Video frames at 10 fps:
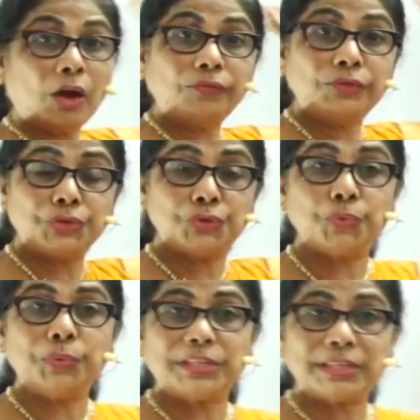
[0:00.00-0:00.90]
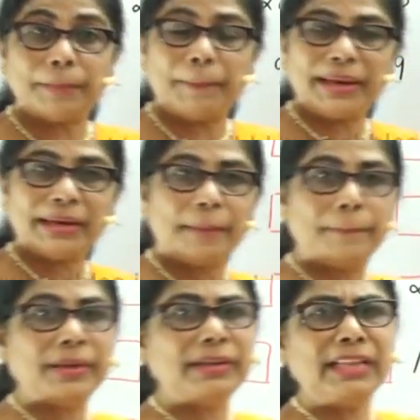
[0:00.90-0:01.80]
Of the two, which is the big
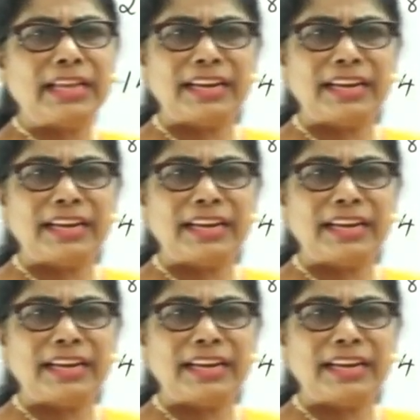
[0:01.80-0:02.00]
number?